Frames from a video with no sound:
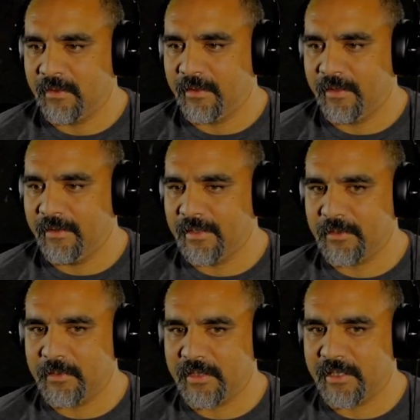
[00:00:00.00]
Then
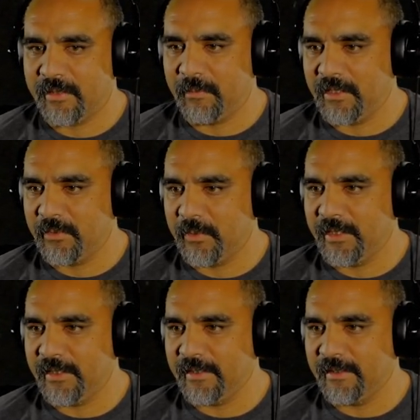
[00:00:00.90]
this one's going to be
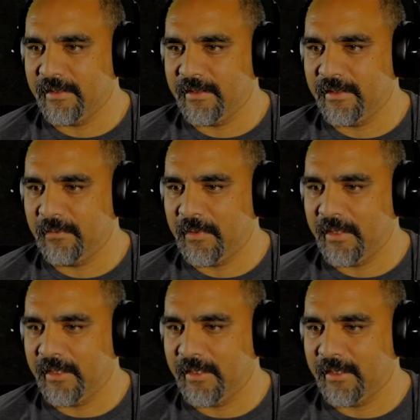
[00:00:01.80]
tweaked a little
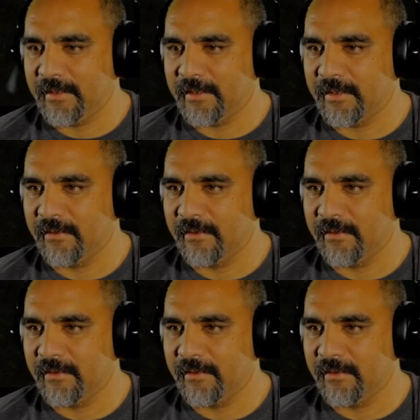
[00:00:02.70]
bit.